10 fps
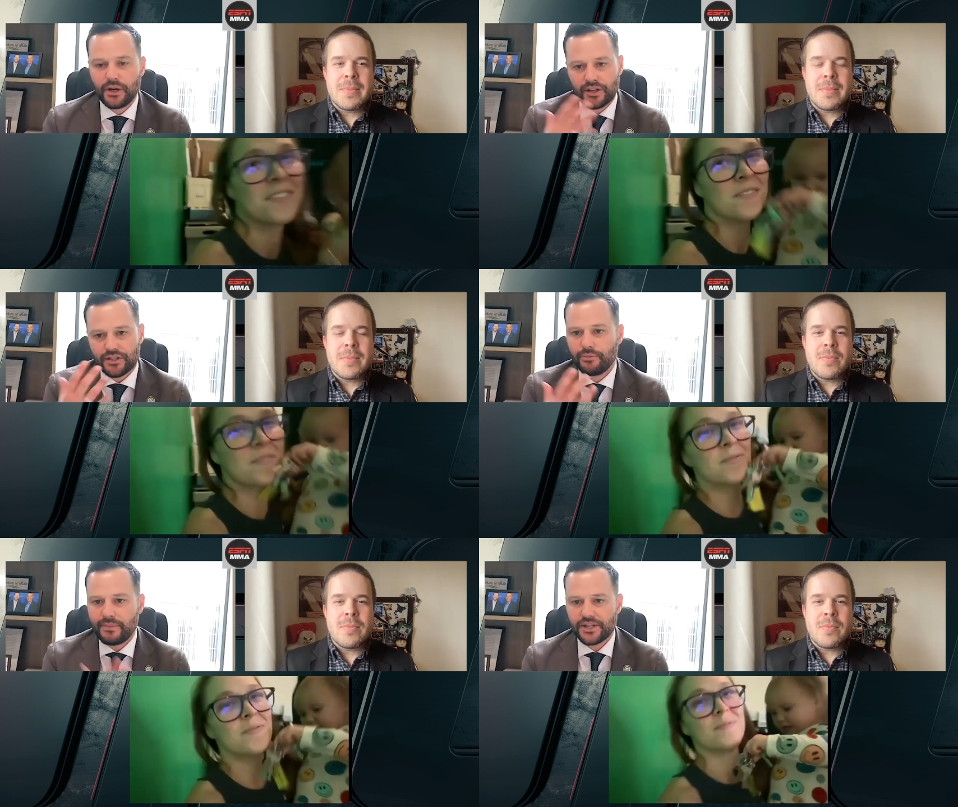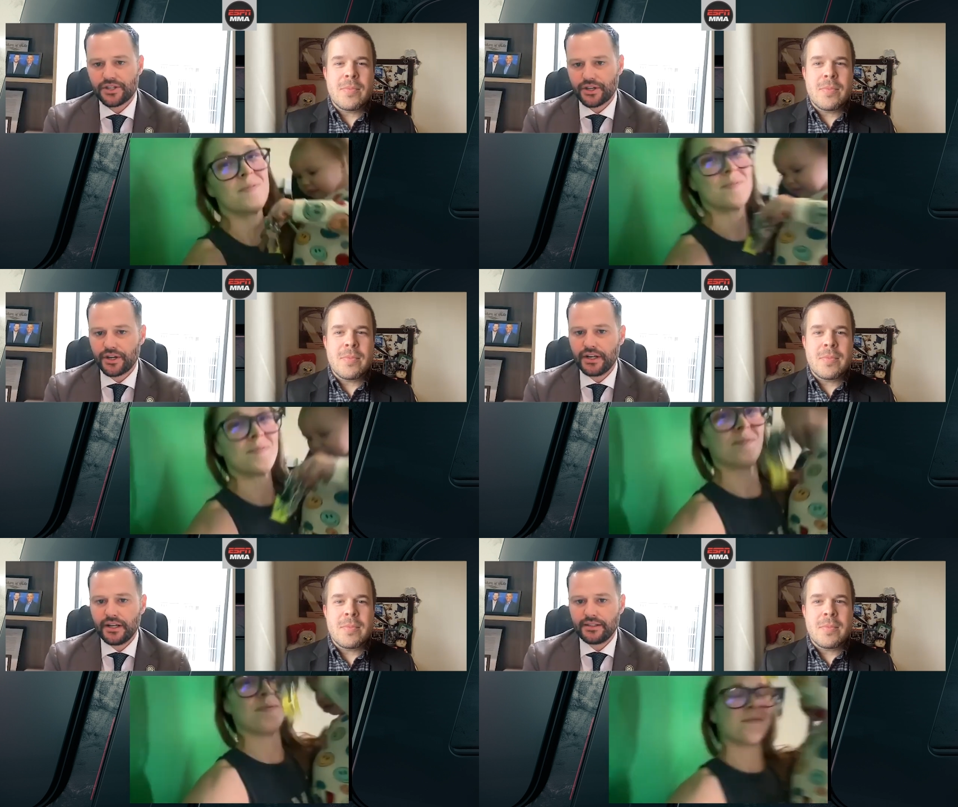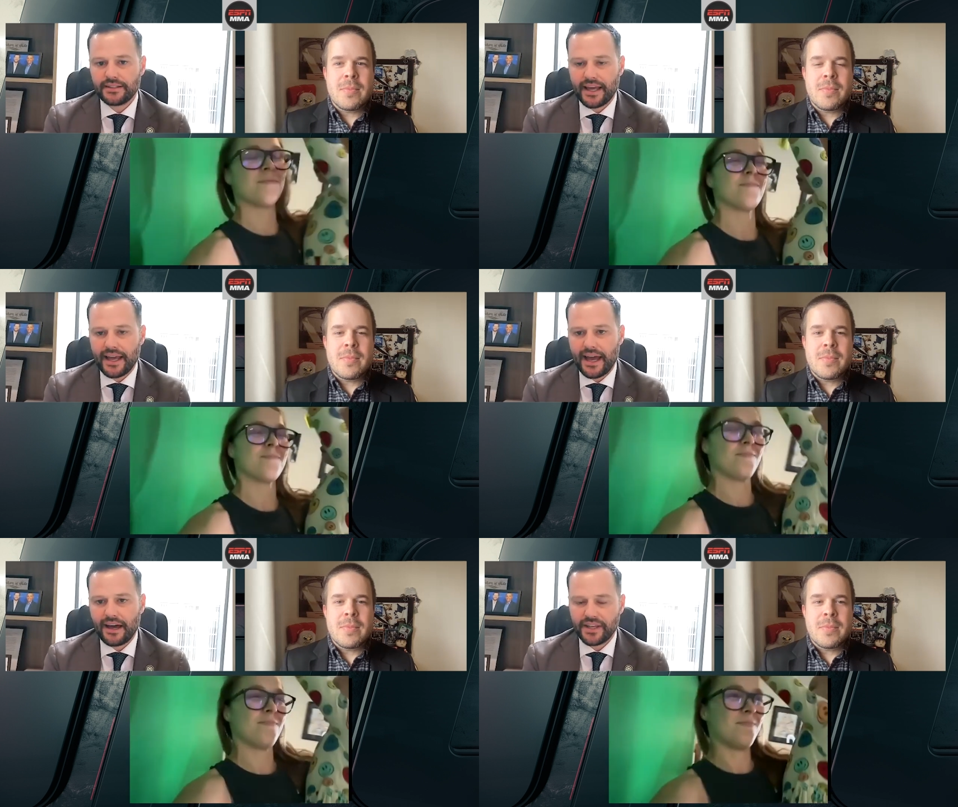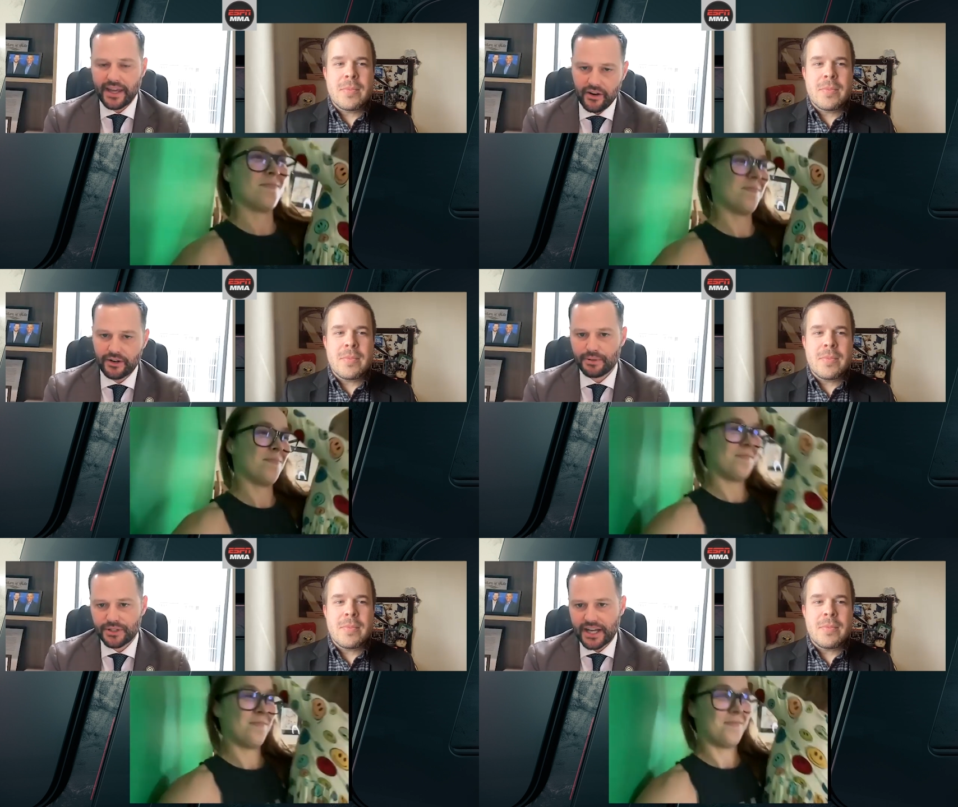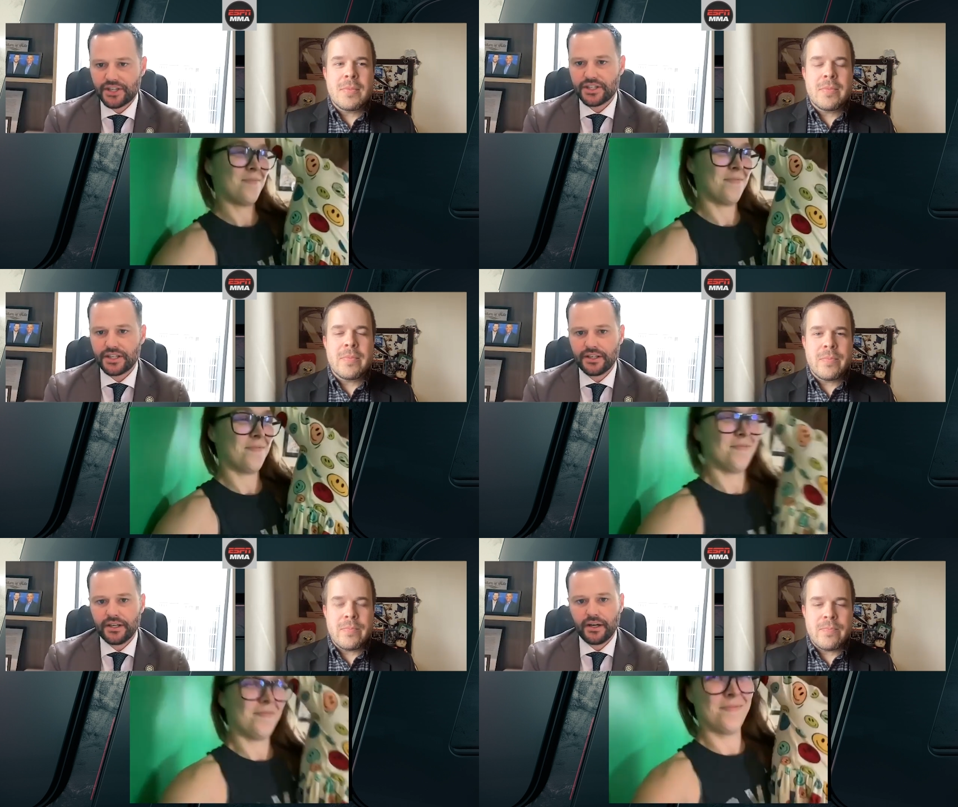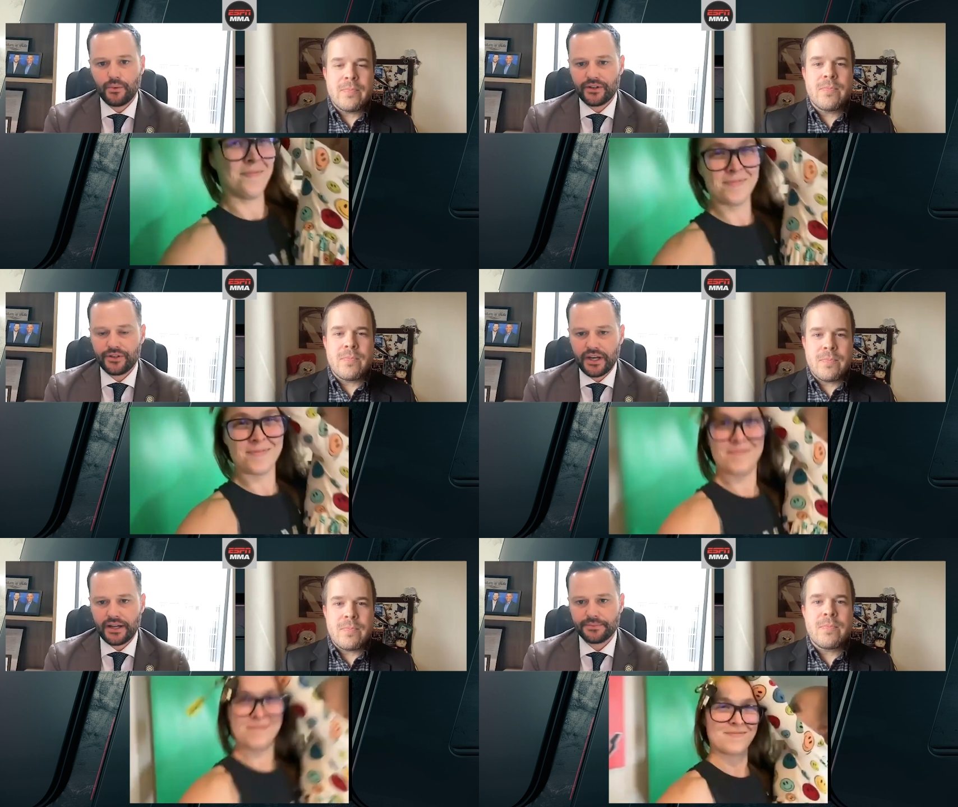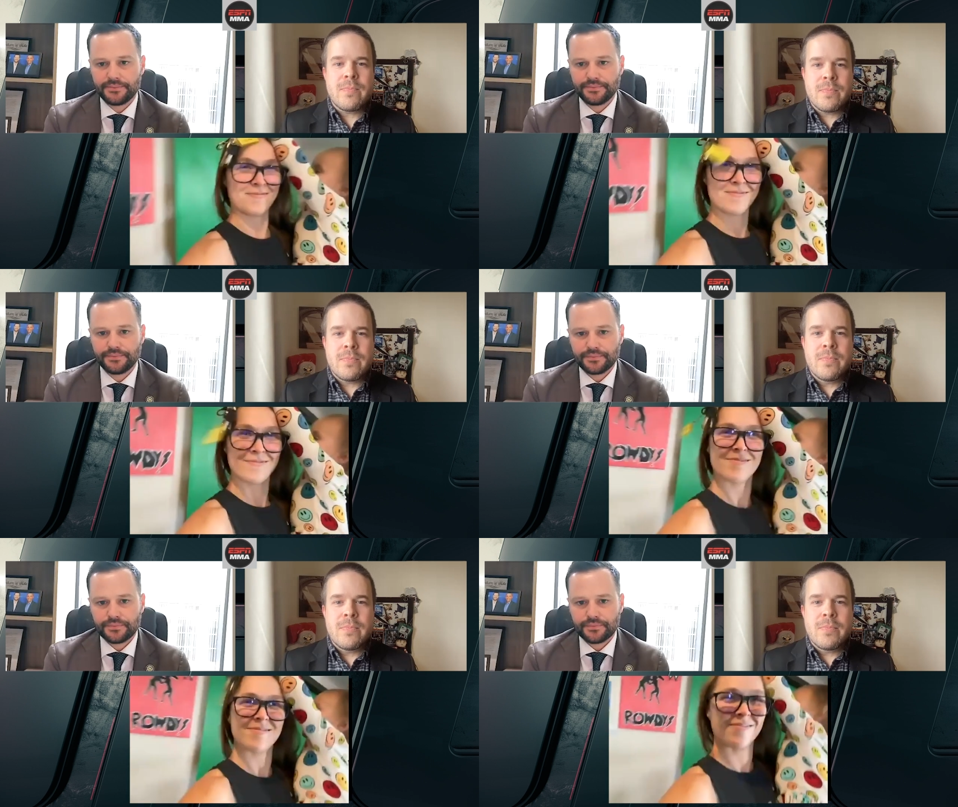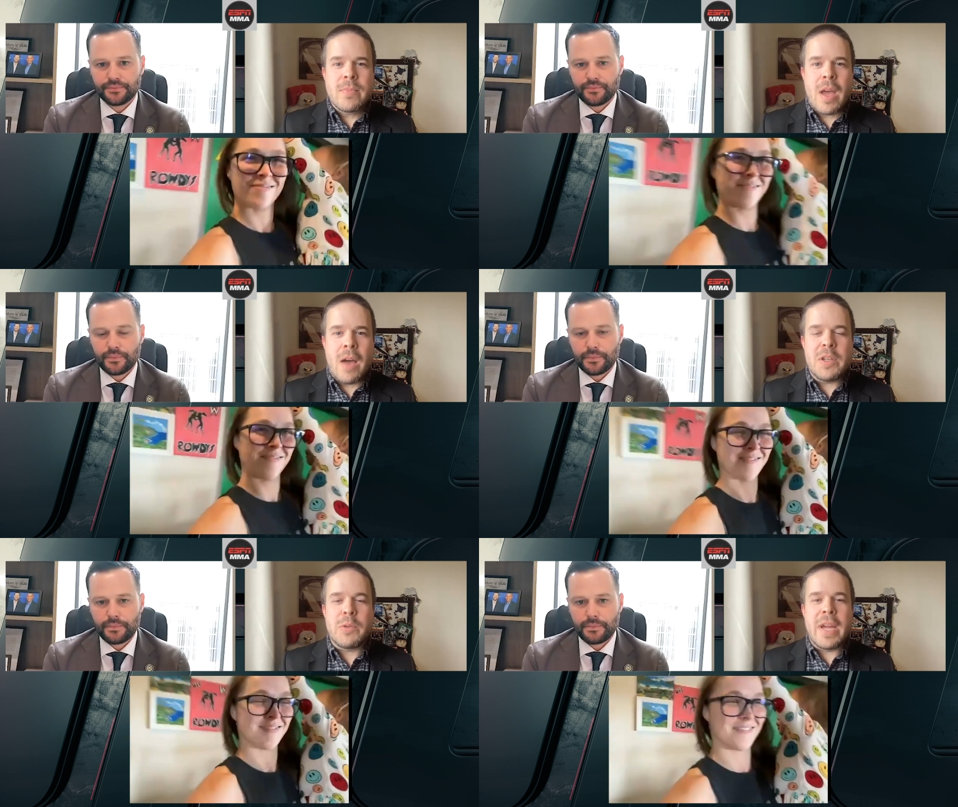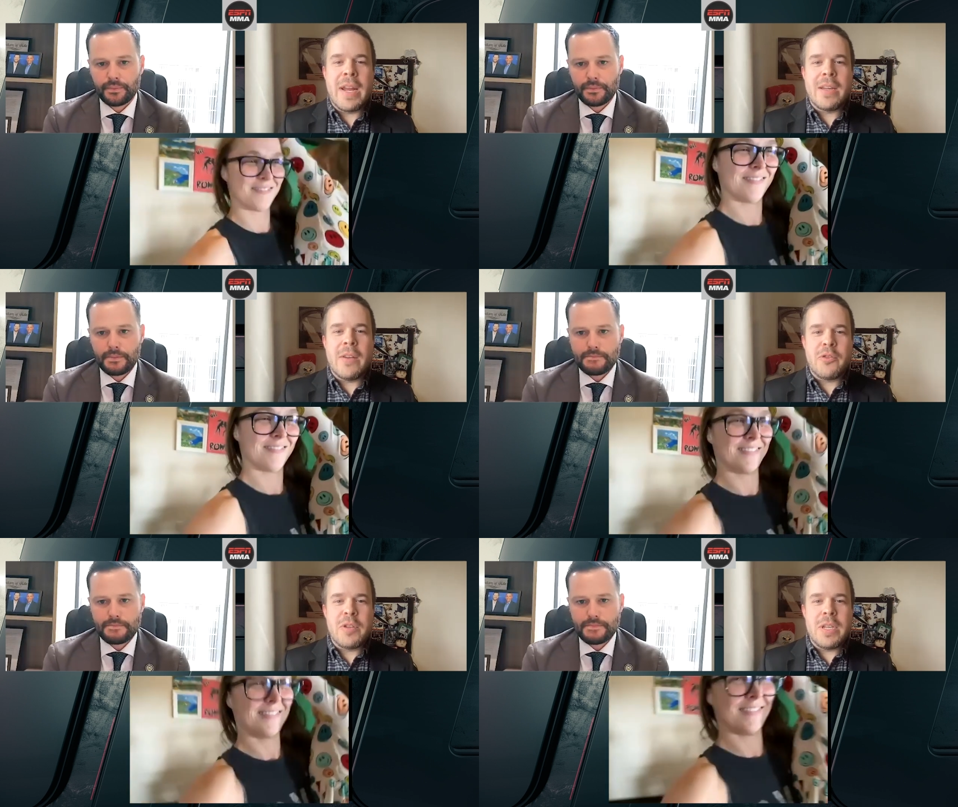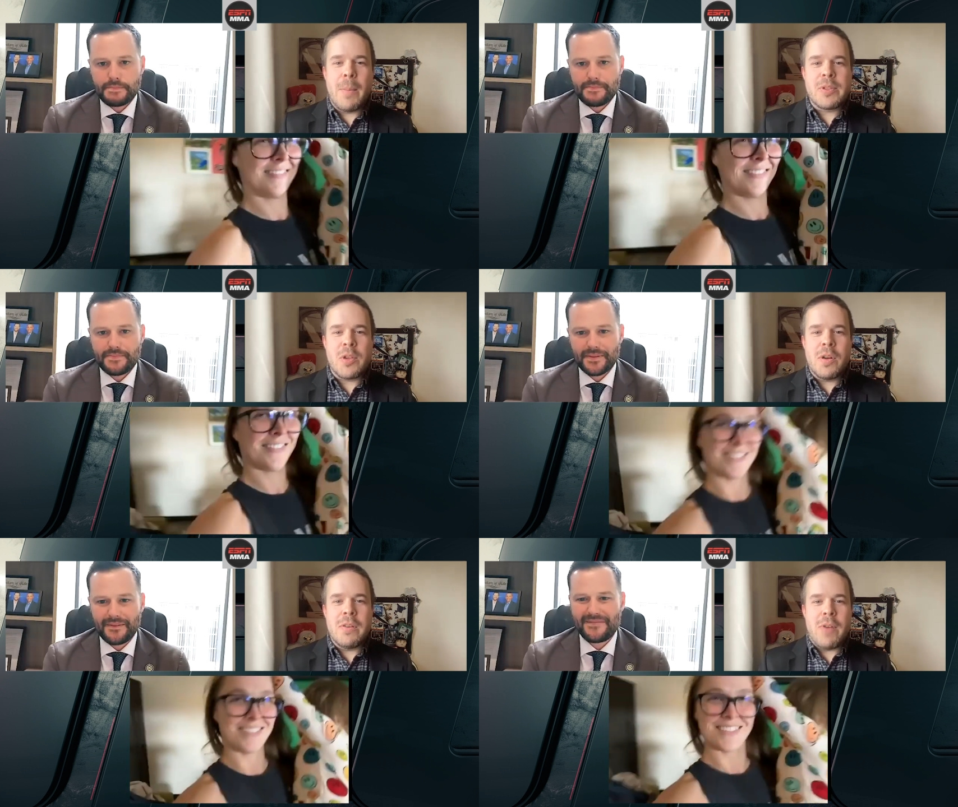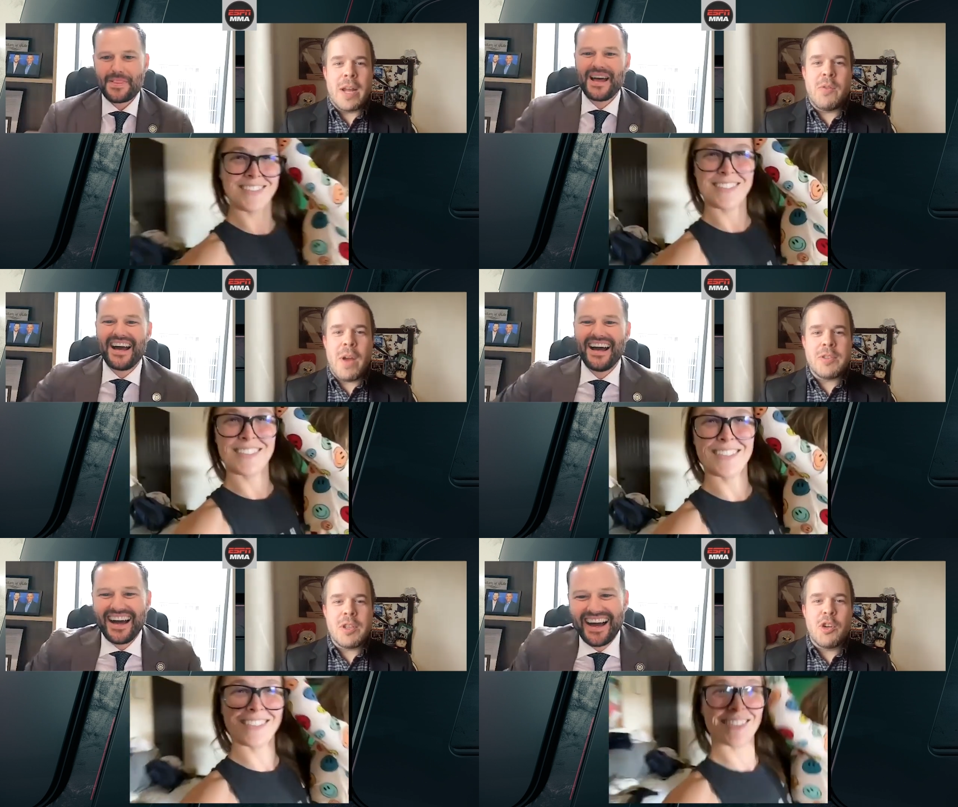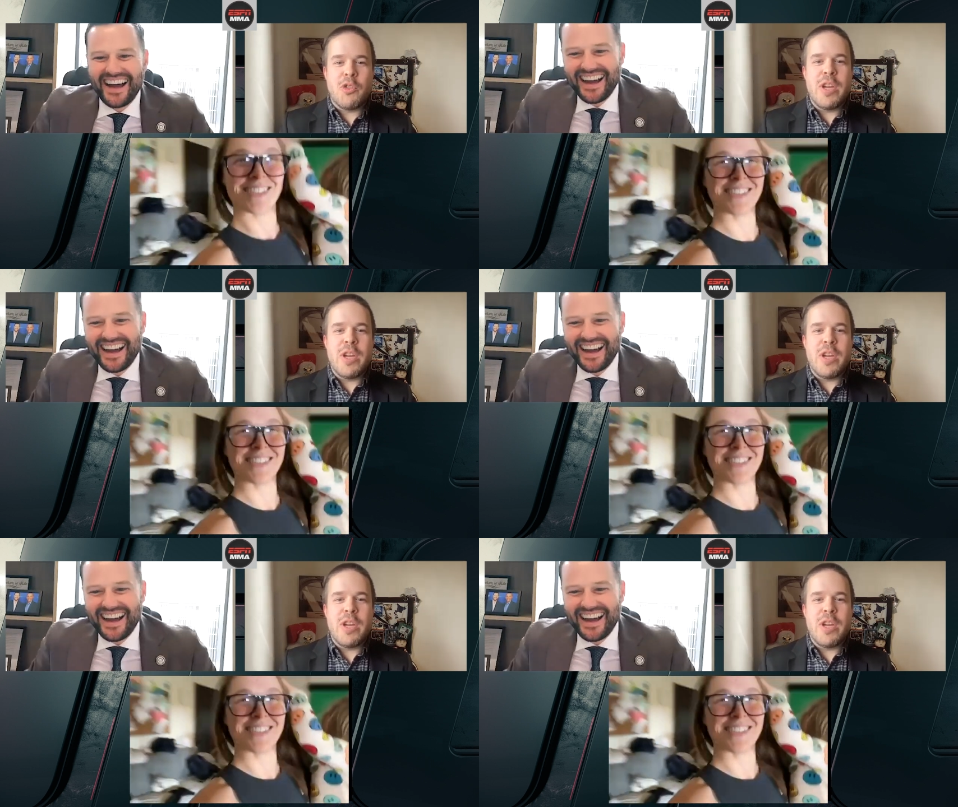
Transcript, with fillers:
Speaker 1: also make sure that they have care and protection when they're done
Speaker 2: I feel like we're getting a free episode of Ronda Rousey